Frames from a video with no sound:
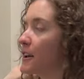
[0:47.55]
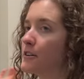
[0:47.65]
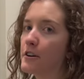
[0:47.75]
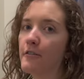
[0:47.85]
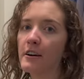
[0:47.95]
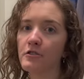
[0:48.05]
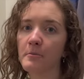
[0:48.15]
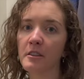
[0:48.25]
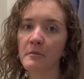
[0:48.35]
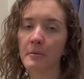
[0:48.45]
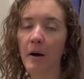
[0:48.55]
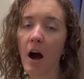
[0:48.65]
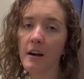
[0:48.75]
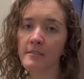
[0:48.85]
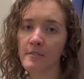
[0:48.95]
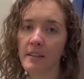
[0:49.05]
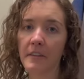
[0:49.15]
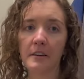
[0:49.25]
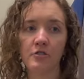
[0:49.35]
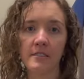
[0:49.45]
don't know if I should put them in a box so that
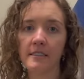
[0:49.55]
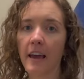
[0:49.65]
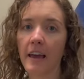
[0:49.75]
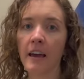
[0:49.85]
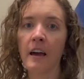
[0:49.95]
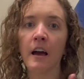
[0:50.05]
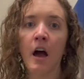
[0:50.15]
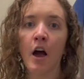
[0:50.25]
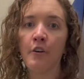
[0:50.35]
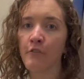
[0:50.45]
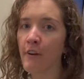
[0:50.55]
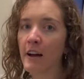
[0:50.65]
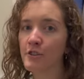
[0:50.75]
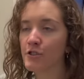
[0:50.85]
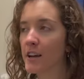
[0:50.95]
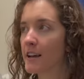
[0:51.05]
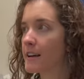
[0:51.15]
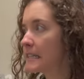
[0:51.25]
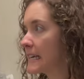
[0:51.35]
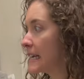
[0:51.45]
they just stay fresh and
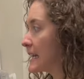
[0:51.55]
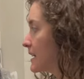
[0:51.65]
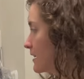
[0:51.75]
clean